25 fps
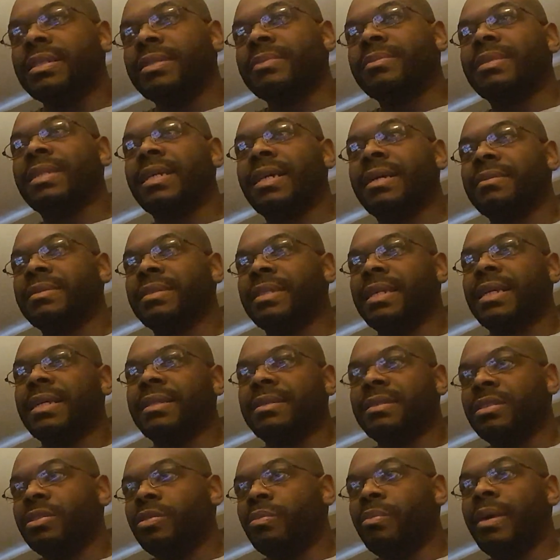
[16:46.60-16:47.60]
sometimes that
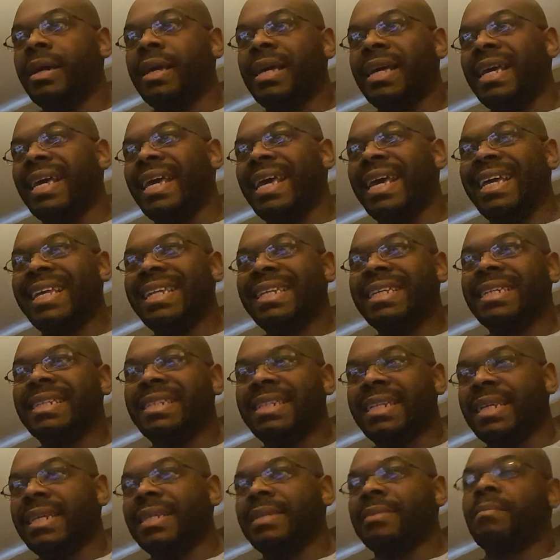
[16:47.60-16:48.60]
you might
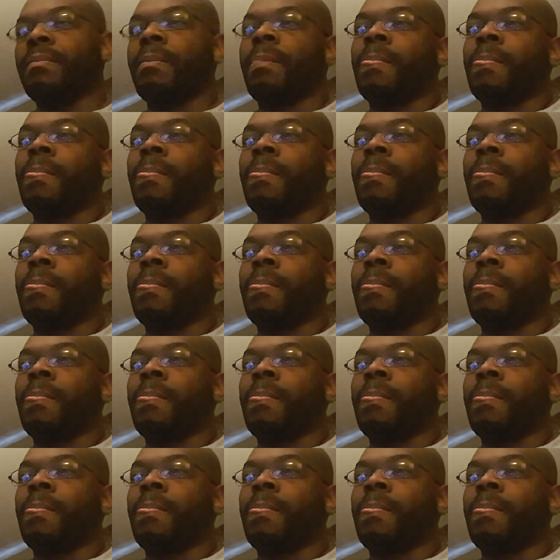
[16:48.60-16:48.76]
alienate,